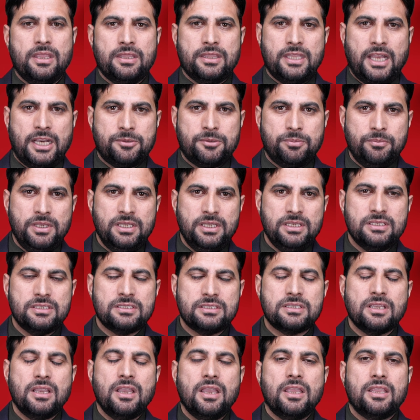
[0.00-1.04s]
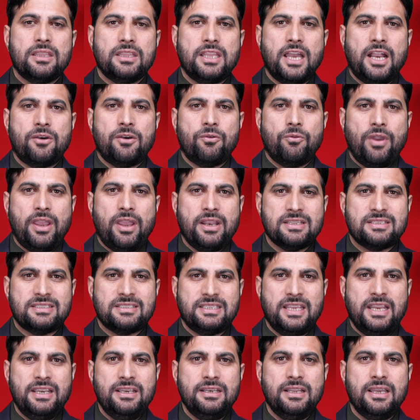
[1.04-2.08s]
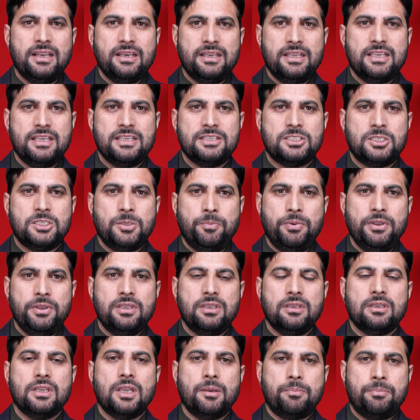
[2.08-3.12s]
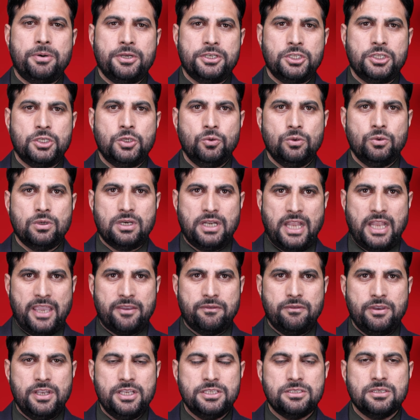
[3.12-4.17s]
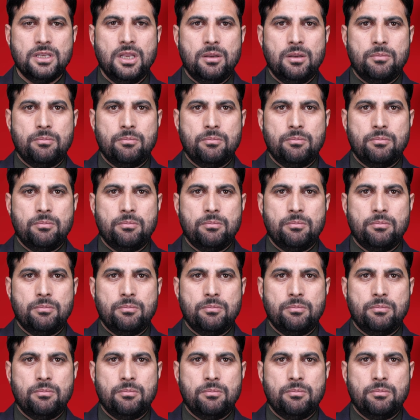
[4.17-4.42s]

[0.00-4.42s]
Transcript: That means that when sender is speaking a particular language,